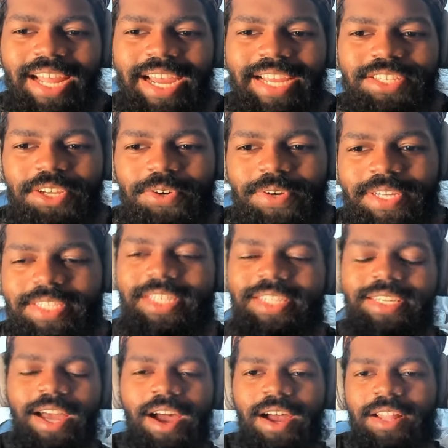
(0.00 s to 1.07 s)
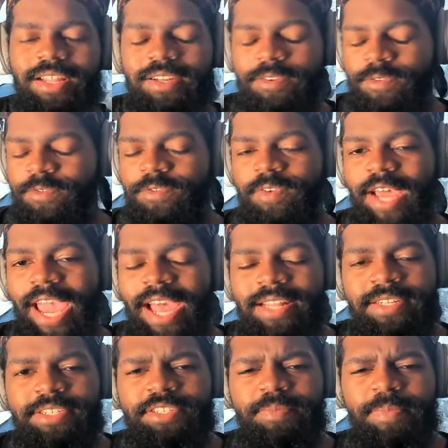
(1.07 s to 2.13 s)
So is this all of
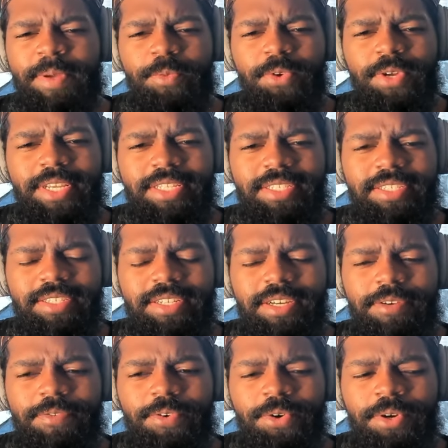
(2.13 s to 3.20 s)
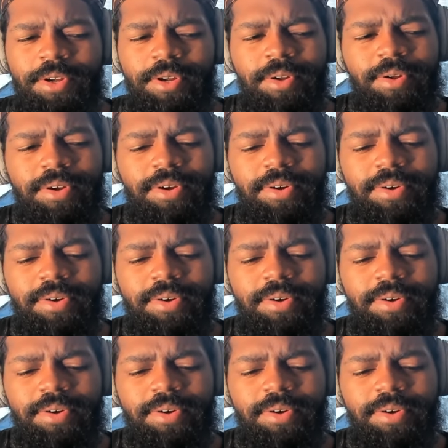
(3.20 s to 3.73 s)
Alan's memories and stuff, or